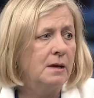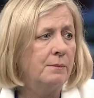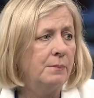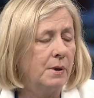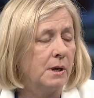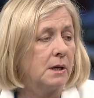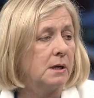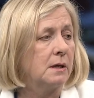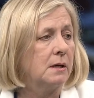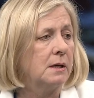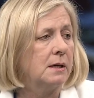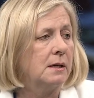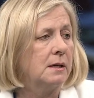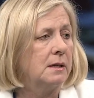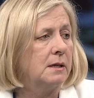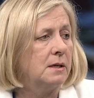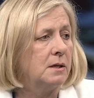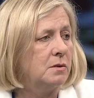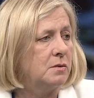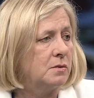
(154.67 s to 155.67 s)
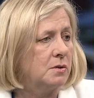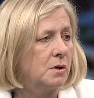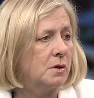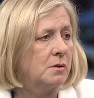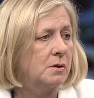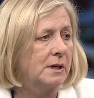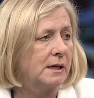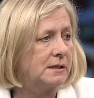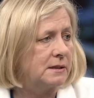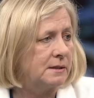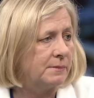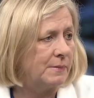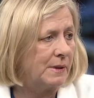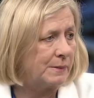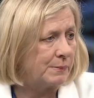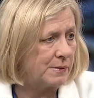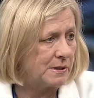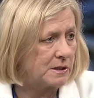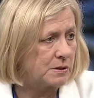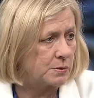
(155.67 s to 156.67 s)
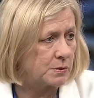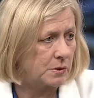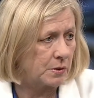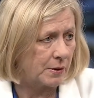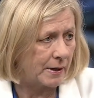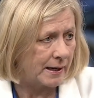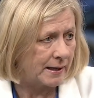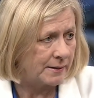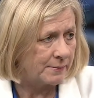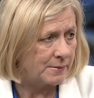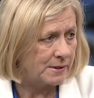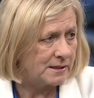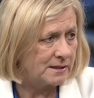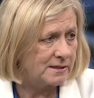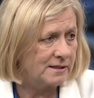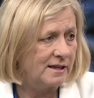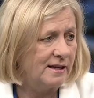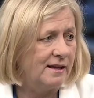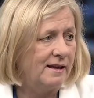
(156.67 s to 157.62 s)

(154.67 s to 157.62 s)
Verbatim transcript: But you don't get to make peace with your enemies.